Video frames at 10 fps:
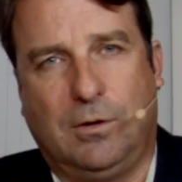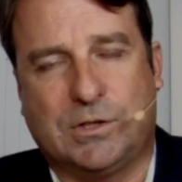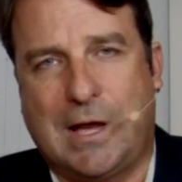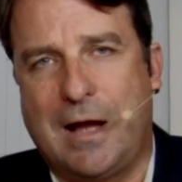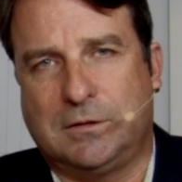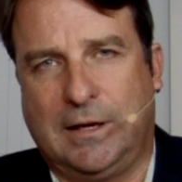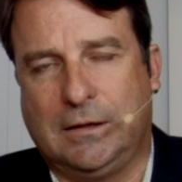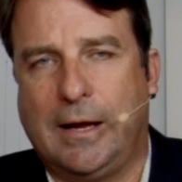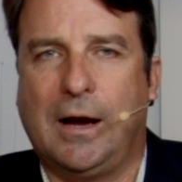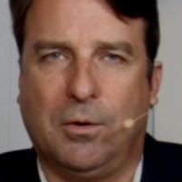It's cocktail
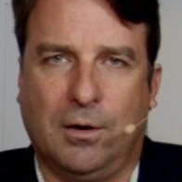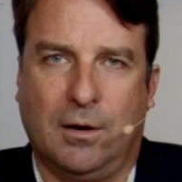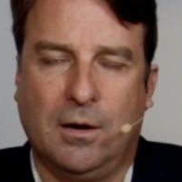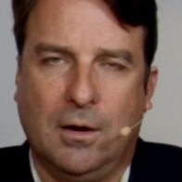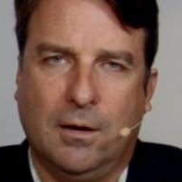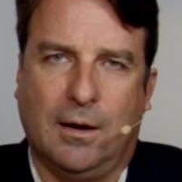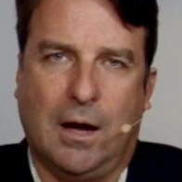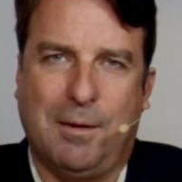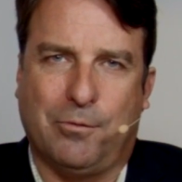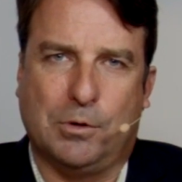hour. Uh,
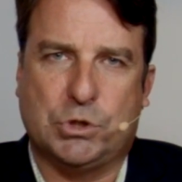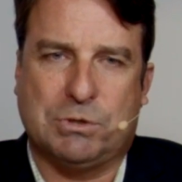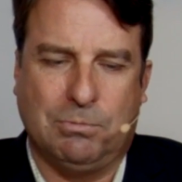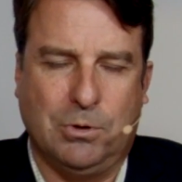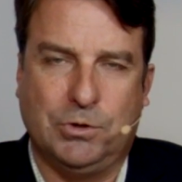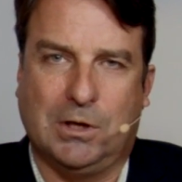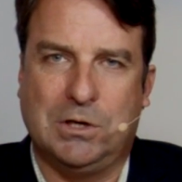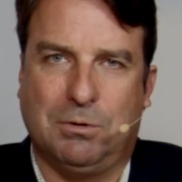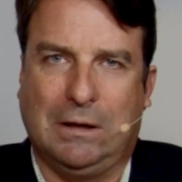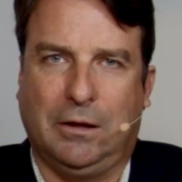everyone's schmoozing,
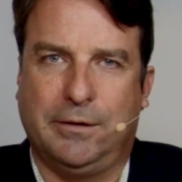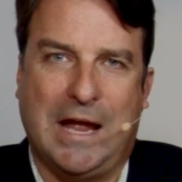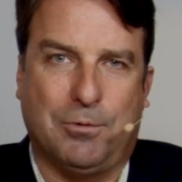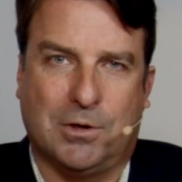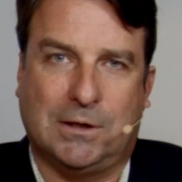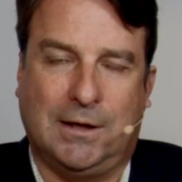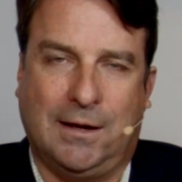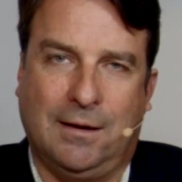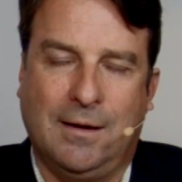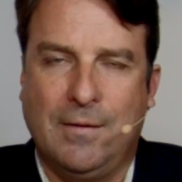doing a little
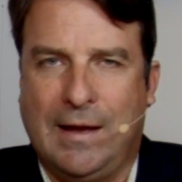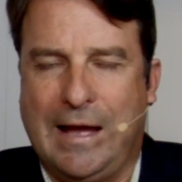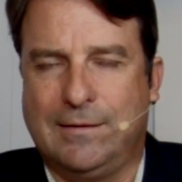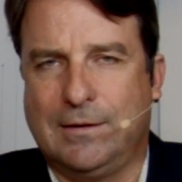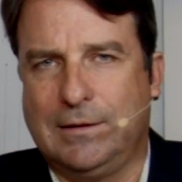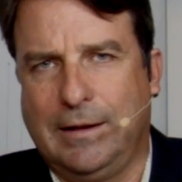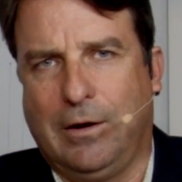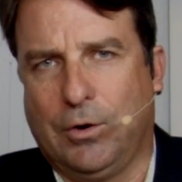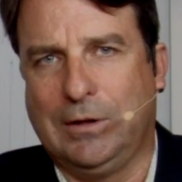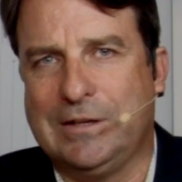networking. Had the you know,
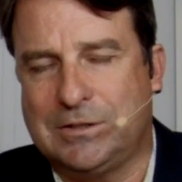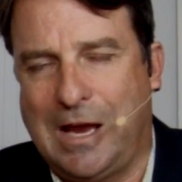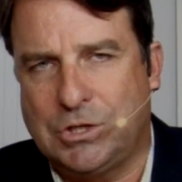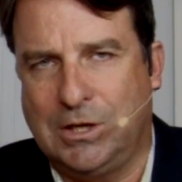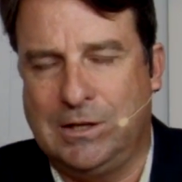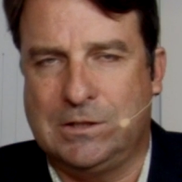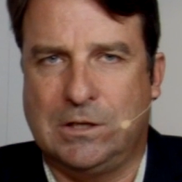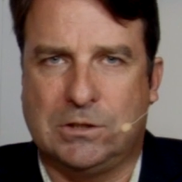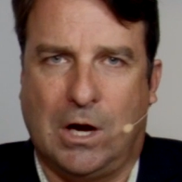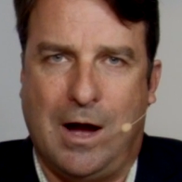early sessions
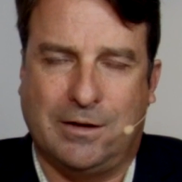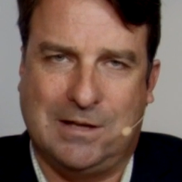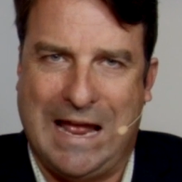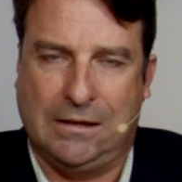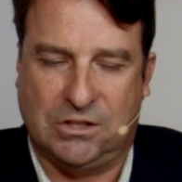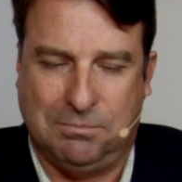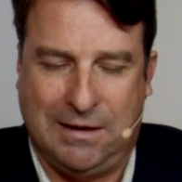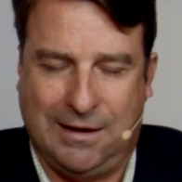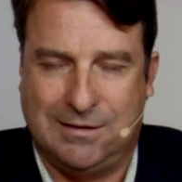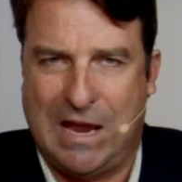and talks, the analyst
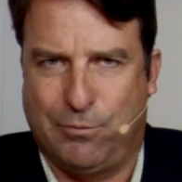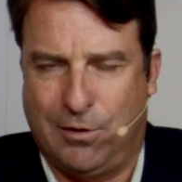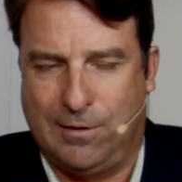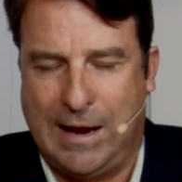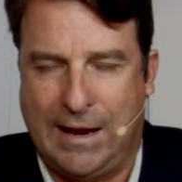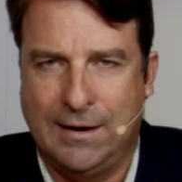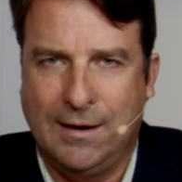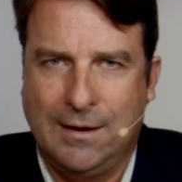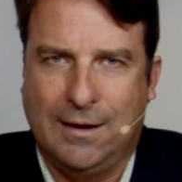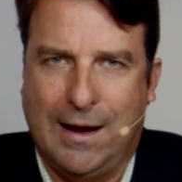meeting, Dave, we were at.
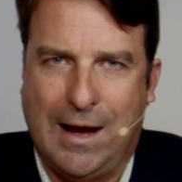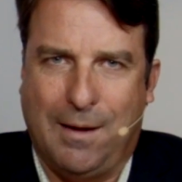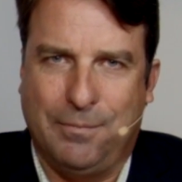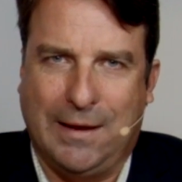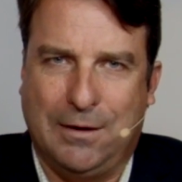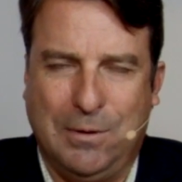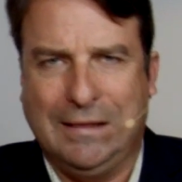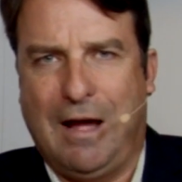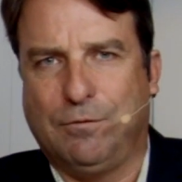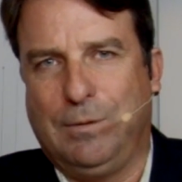Um, and we
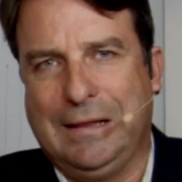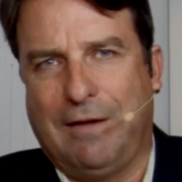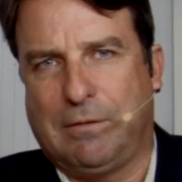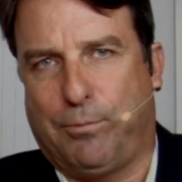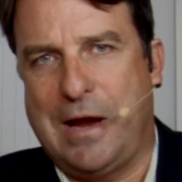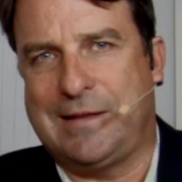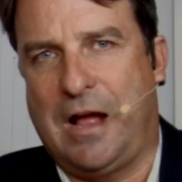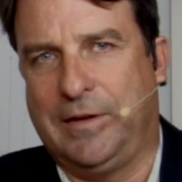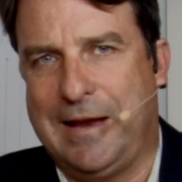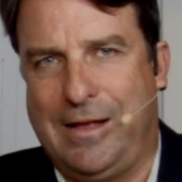love, we love to break down
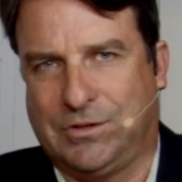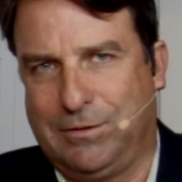the analysis.